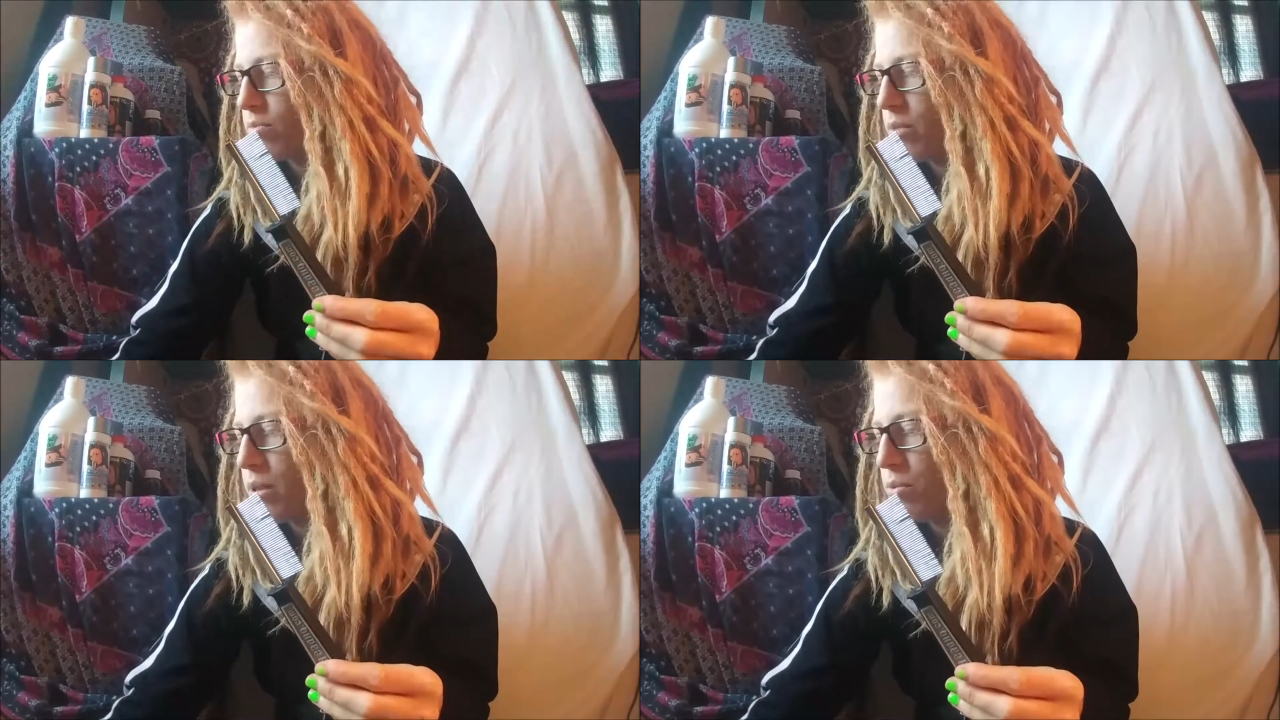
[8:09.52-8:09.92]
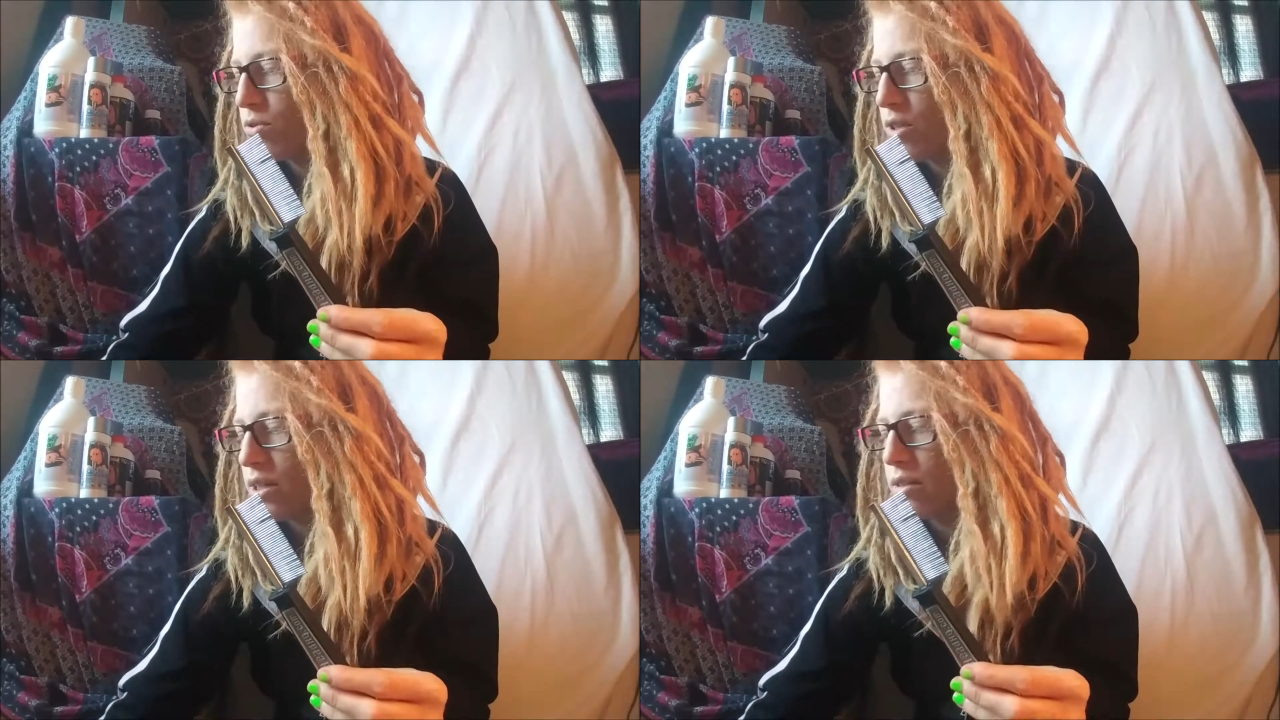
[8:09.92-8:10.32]
many people
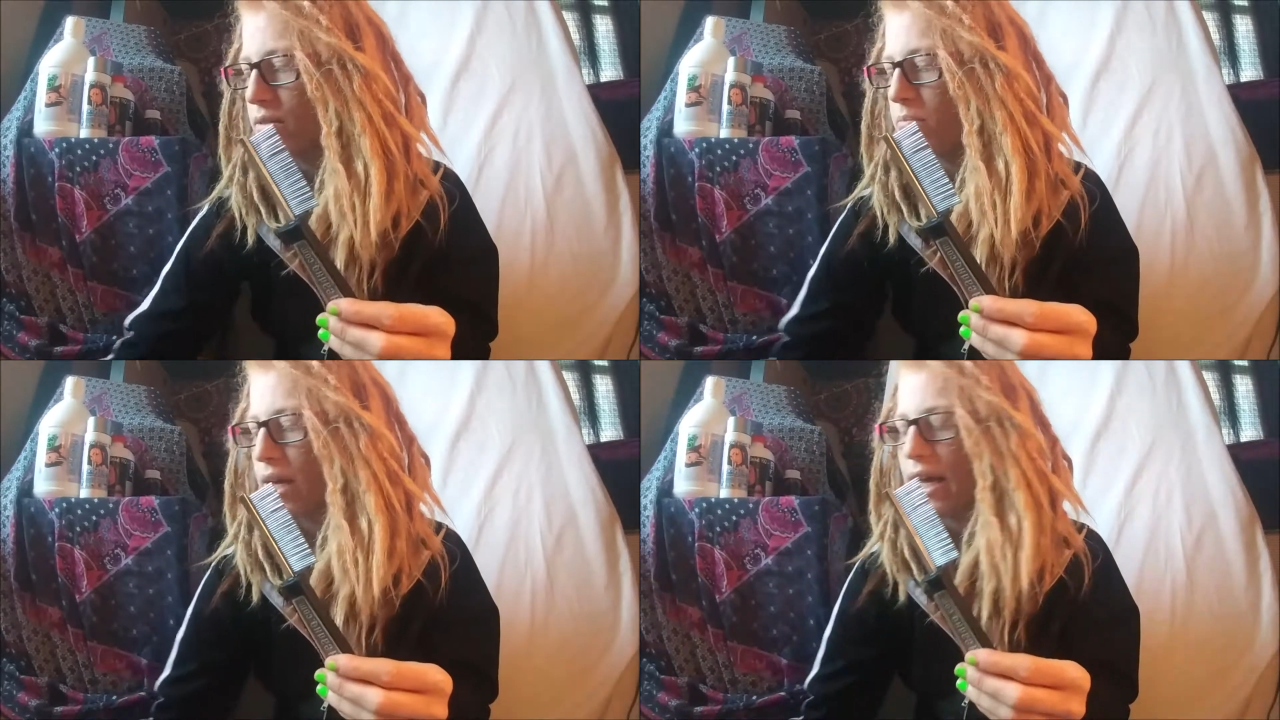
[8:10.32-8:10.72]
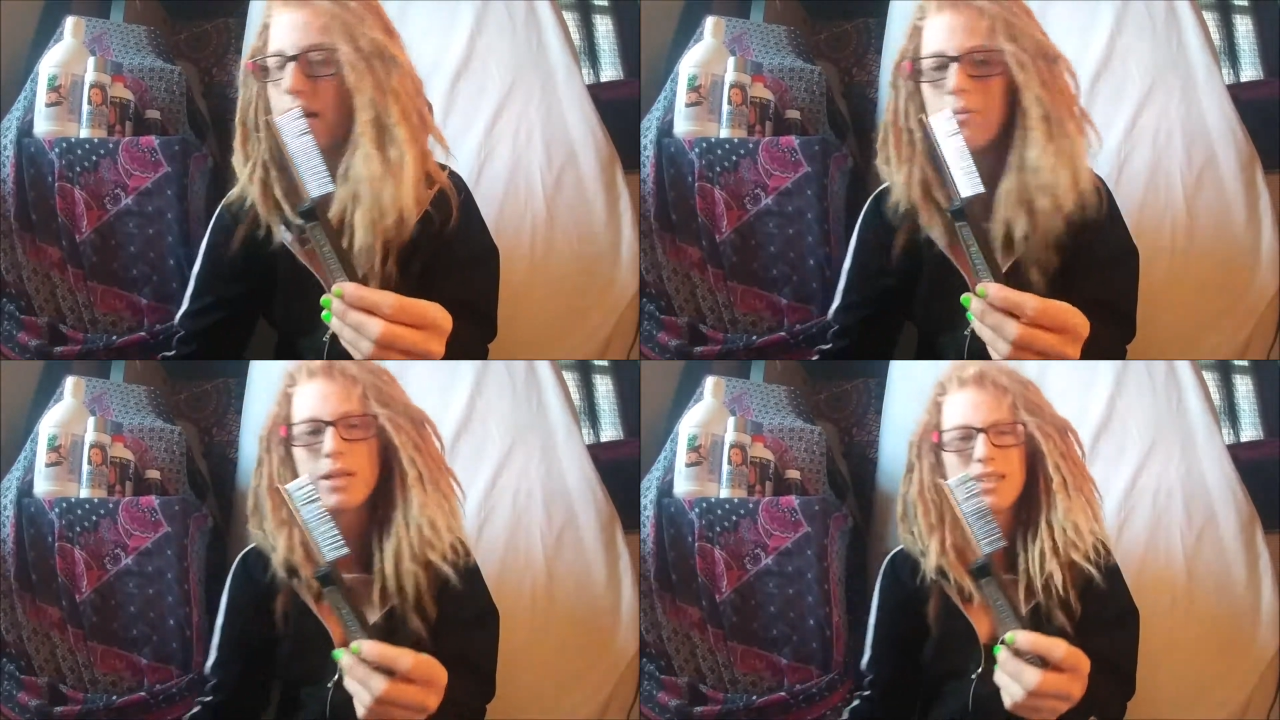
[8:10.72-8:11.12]
dreading my
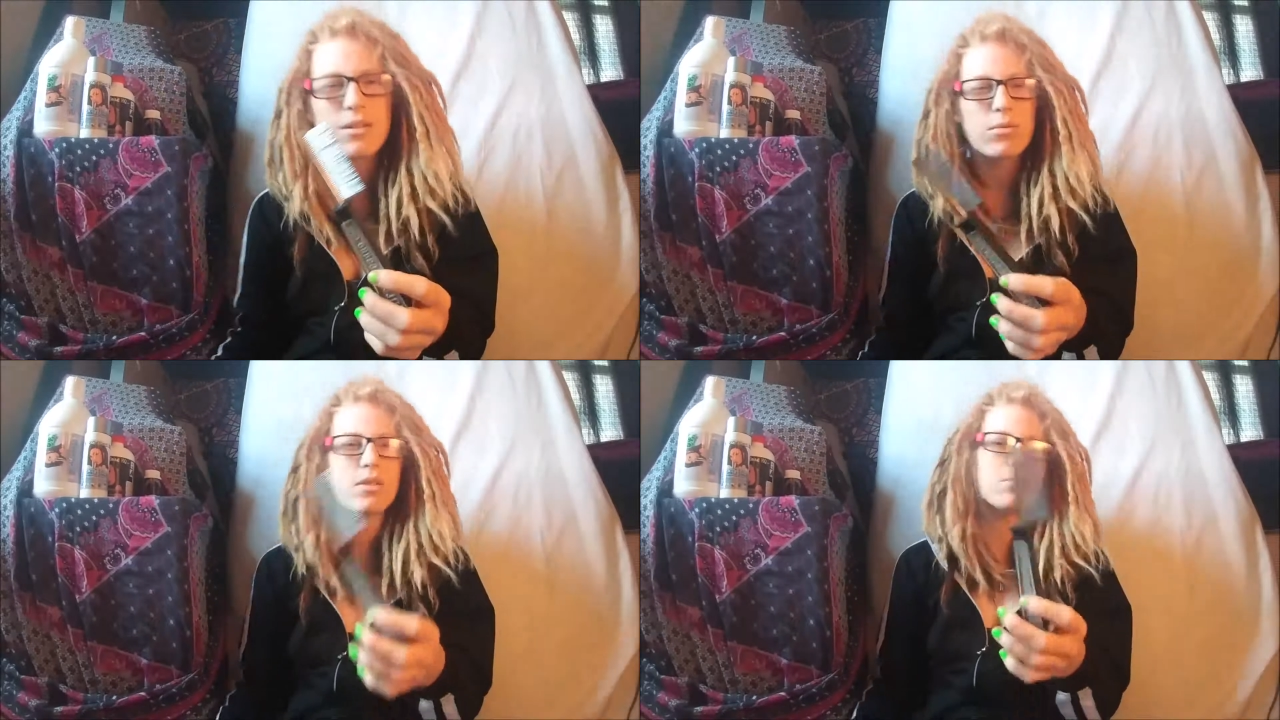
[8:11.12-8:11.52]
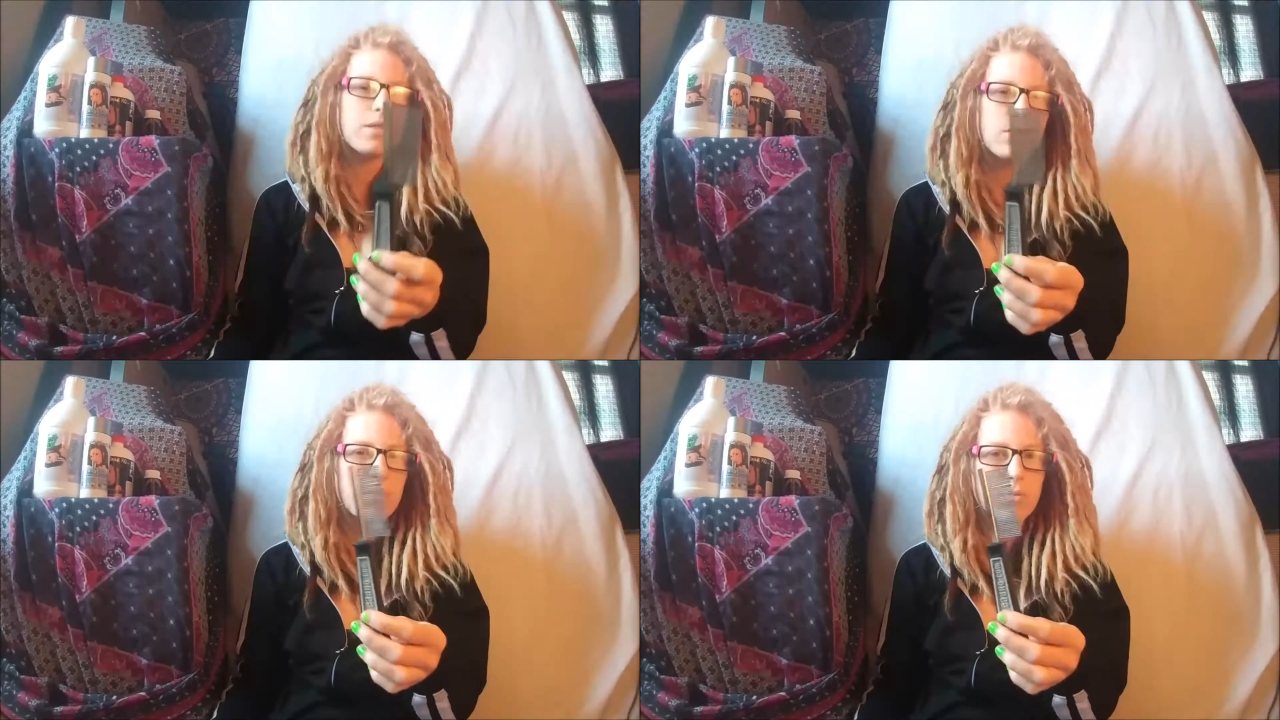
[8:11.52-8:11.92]
hair, but I didn't want to
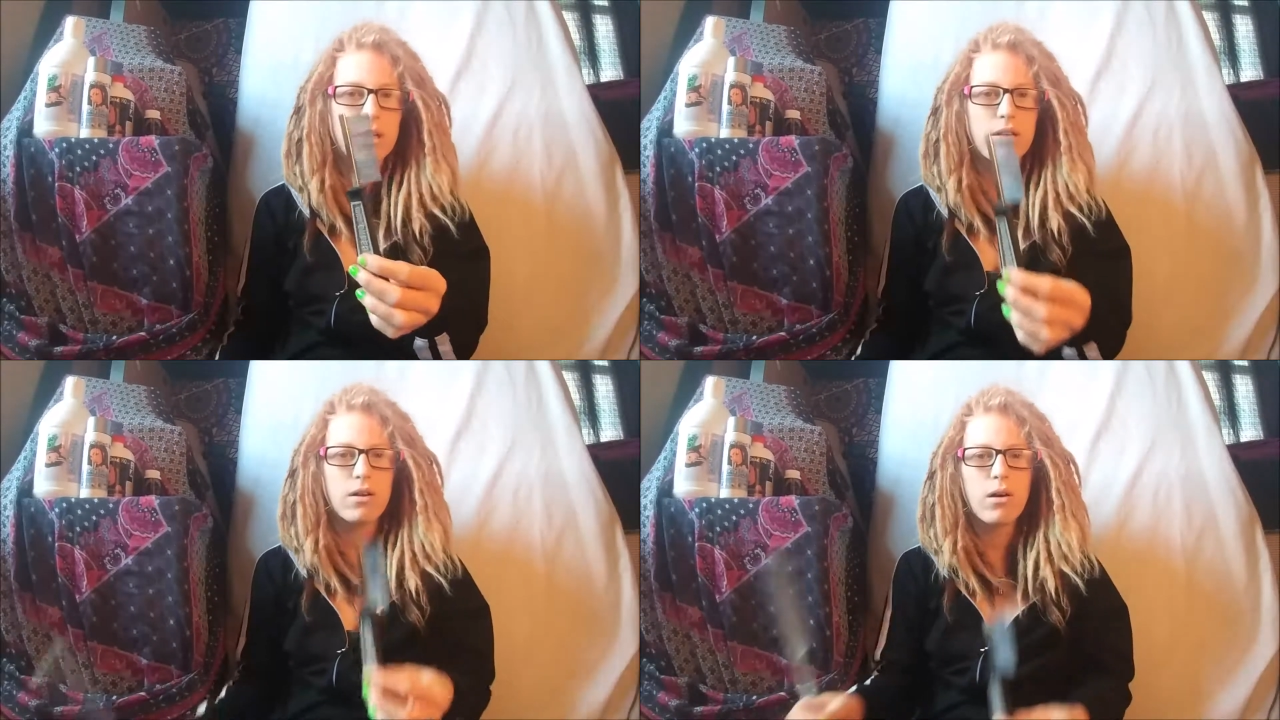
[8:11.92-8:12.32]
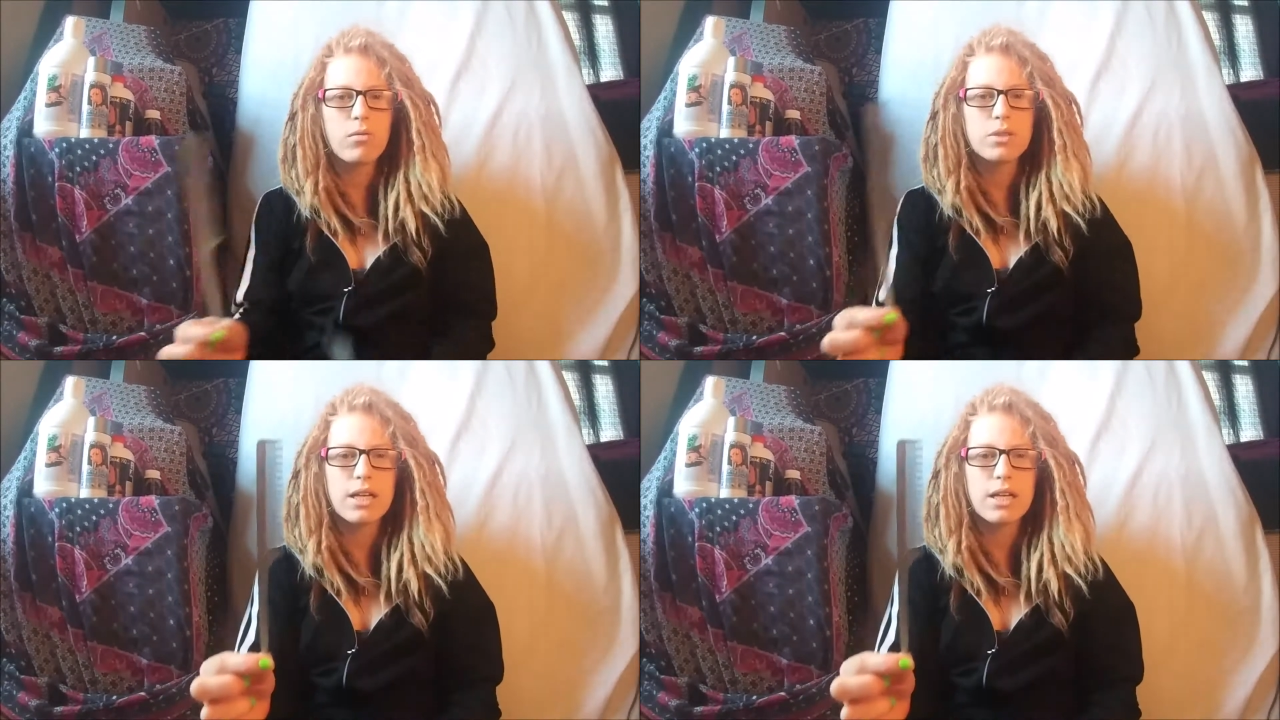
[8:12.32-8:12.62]
spend so much money on combs